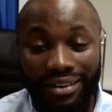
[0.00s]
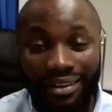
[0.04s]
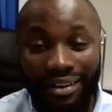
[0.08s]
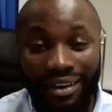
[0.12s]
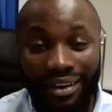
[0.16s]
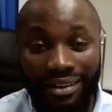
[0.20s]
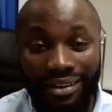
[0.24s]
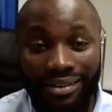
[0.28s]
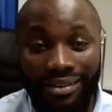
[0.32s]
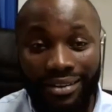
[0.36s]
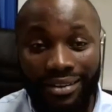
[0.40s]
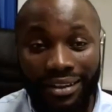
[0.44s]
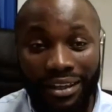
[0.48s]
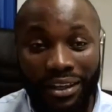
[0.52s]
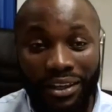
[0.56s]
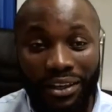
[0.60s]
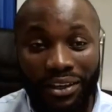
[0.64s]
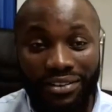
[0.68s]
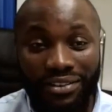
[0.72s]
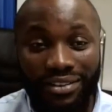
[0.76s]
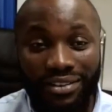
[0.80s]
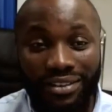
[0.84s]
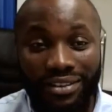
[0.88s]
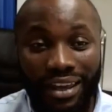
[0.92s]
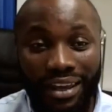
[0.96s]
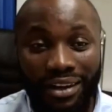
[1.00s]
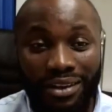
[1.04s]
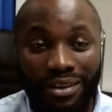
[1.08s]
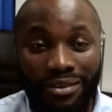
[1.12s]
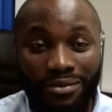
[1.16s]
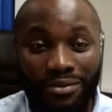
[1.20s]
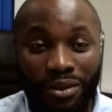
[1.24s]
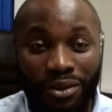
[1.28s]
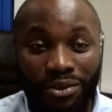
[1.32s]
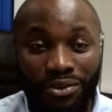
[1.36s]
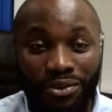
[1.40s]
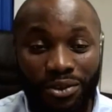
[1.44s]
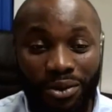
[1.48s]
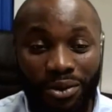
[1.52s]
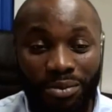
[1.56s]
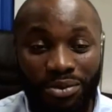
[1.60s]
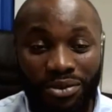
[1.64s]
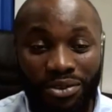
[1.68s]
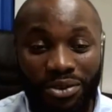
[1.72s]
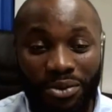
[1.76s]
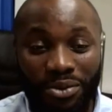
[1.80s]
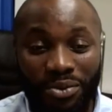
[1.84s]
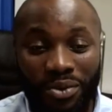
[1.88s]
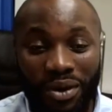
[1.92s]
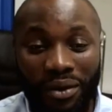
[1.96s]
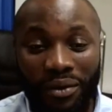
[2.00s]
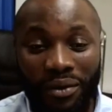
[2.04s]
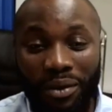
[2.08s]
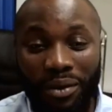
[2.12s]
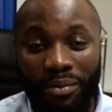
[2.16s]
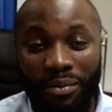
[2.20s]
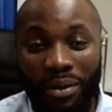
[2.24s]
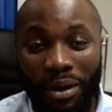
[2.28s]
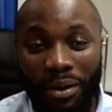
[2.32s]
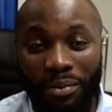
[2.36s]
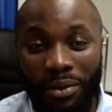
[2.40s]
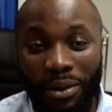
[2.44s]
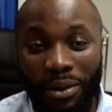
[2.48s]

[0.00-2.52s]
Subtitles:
I don't think it's any of our jobs to worry about